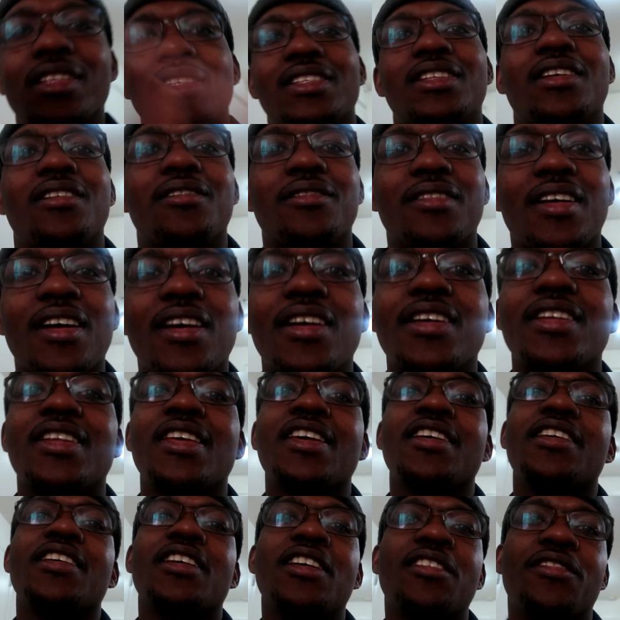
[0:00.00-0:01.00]
good stuff
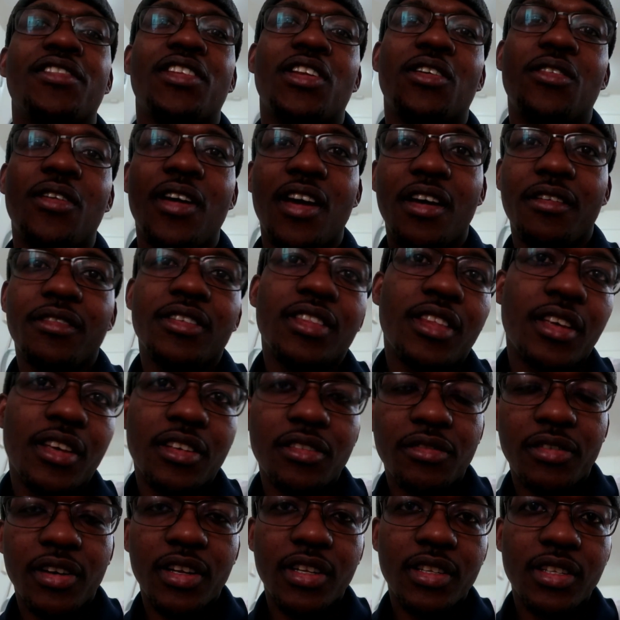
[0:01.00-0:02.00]
right? even though every
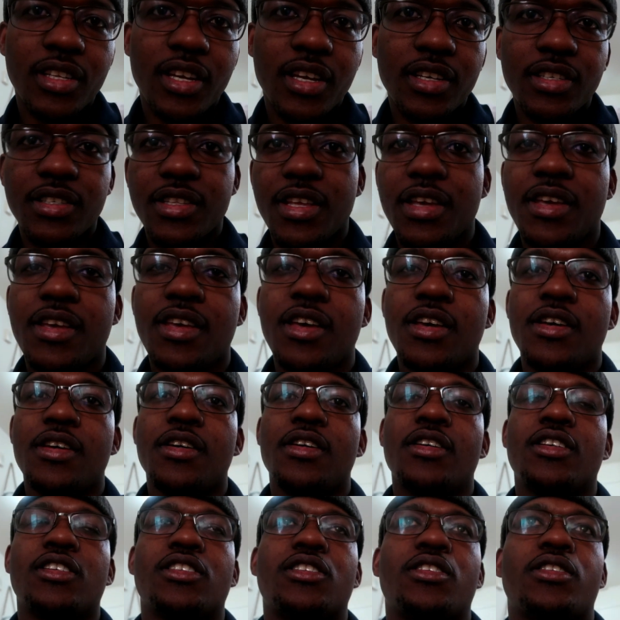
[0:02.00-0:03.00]
day is valentine's day
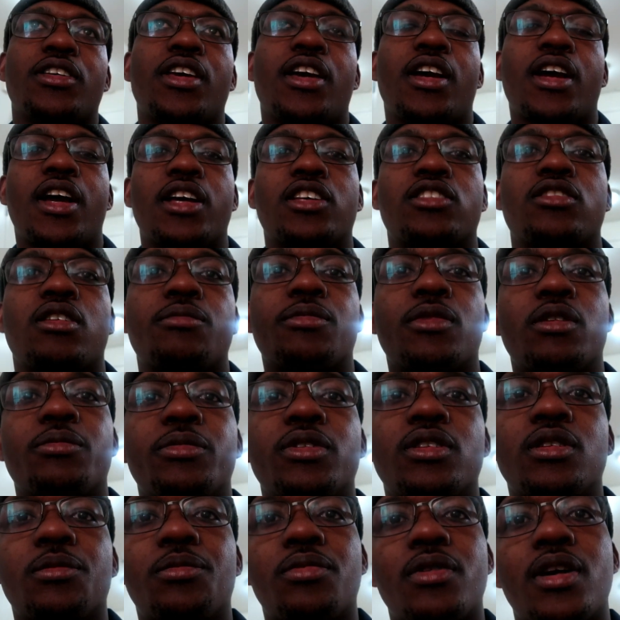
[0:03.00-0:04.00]
so yeah guys so i'm
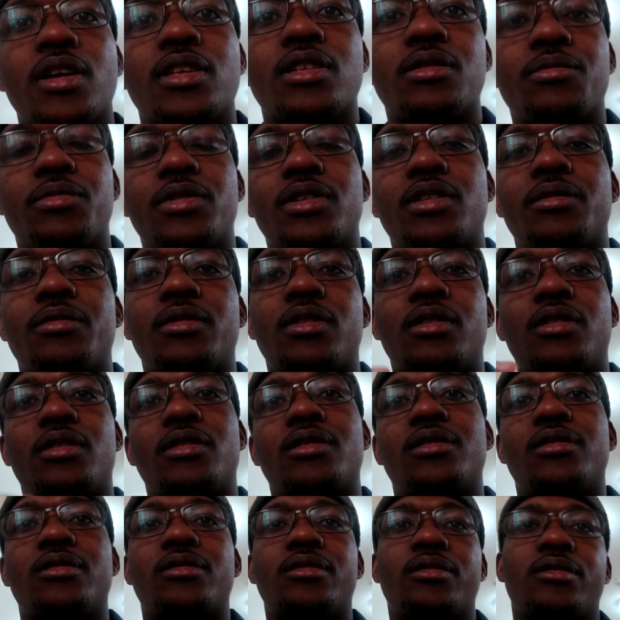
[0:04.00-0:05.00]
gonna be surprising britney with
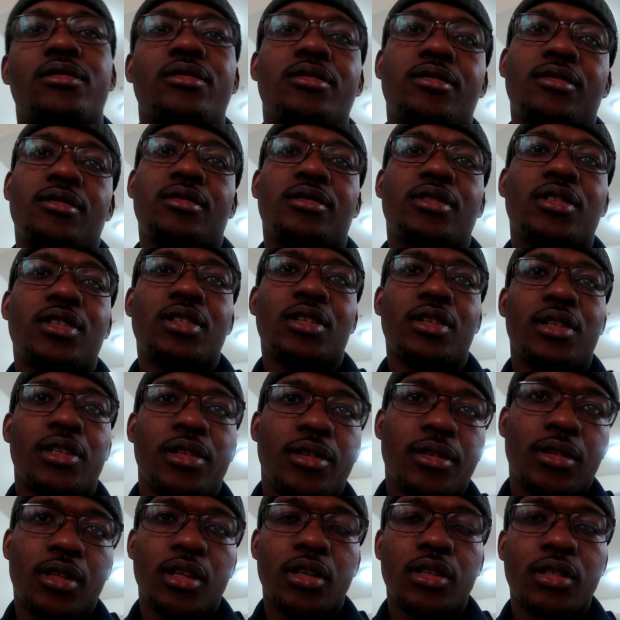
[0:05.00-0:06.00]
a little just
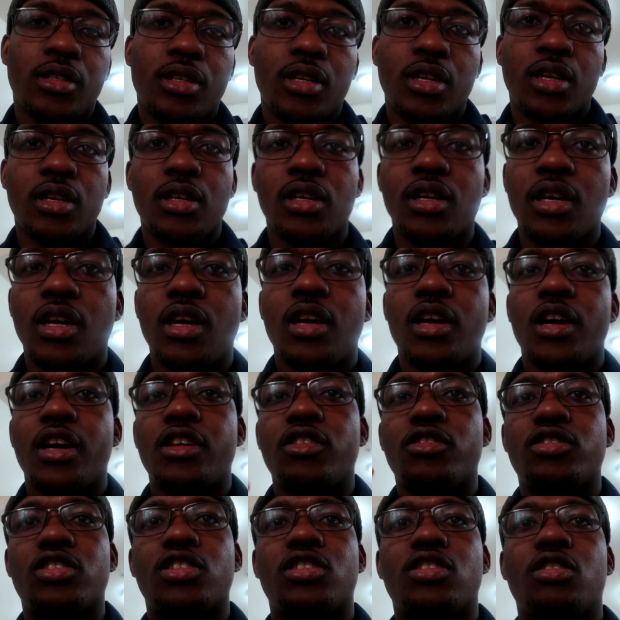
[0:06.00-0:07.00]
a little thing today
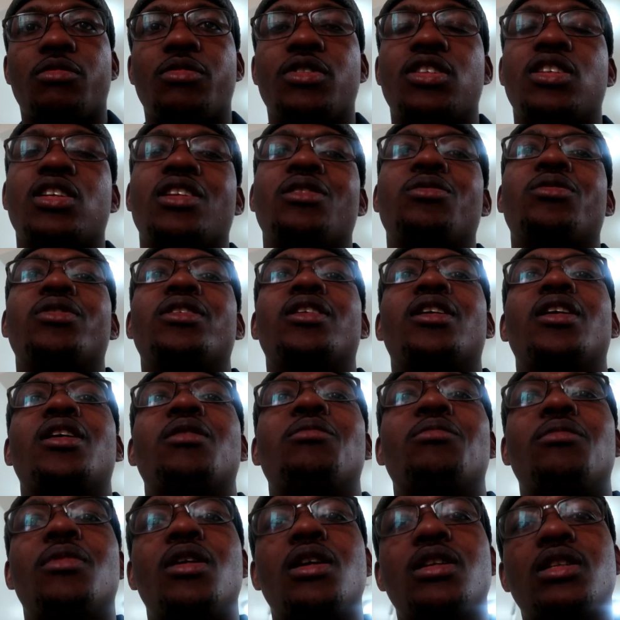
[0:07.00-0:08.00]
i know she told me she didn't want
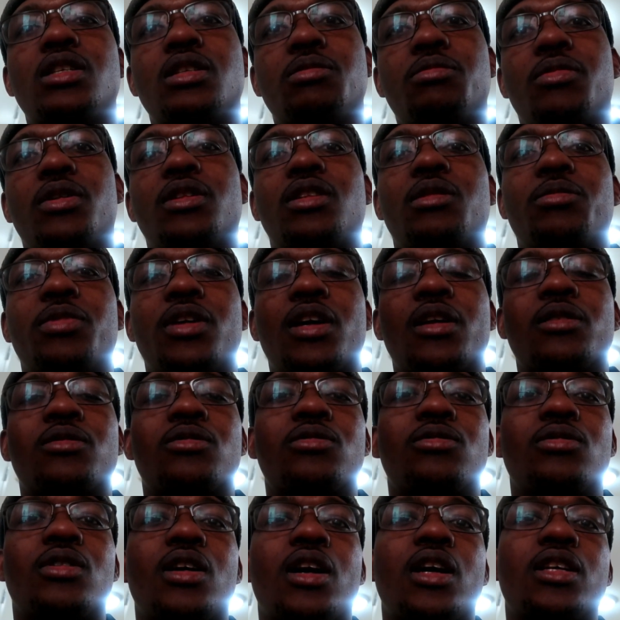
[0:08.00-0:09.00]
nothing much but to be
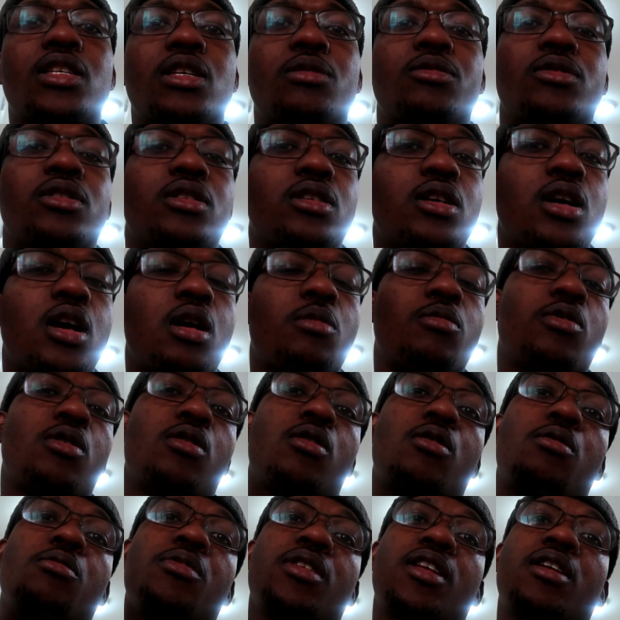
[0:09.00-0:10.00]
honest with you guys i wanted to
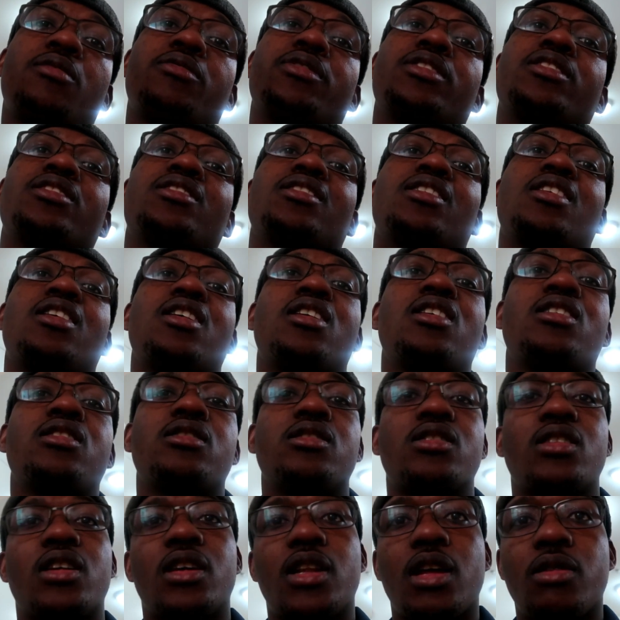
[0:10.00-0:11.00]
come home and i wanted to
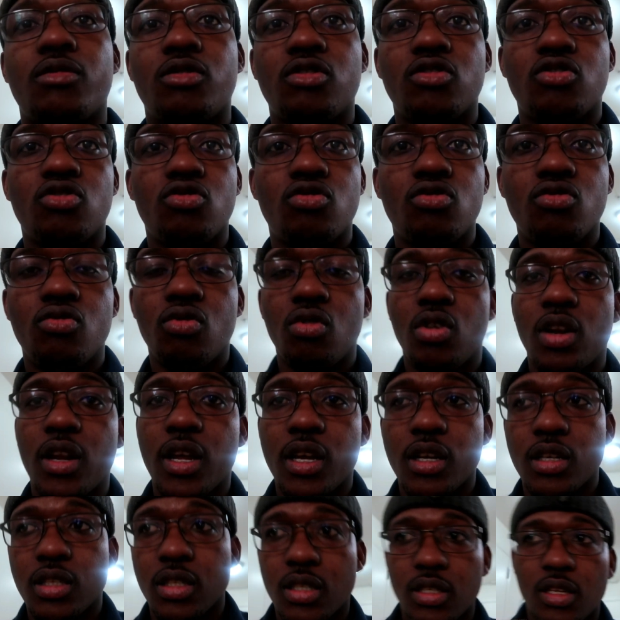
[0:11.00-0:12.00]
cook and i wanted to do
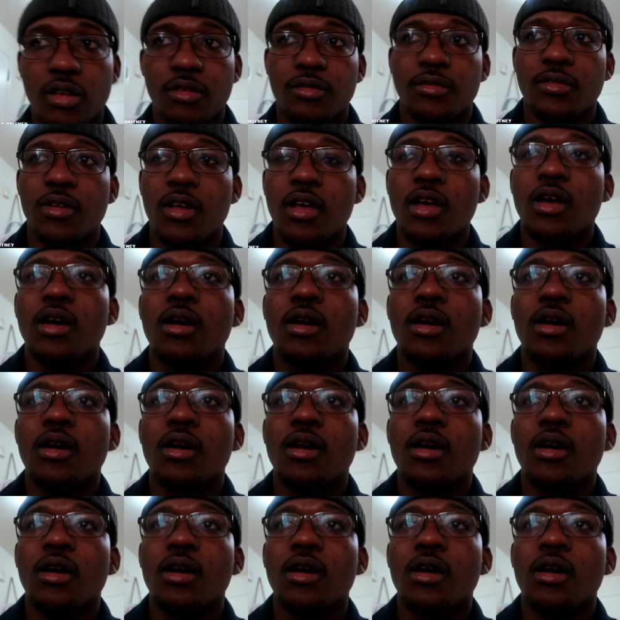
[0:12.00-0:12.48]
all that good stuff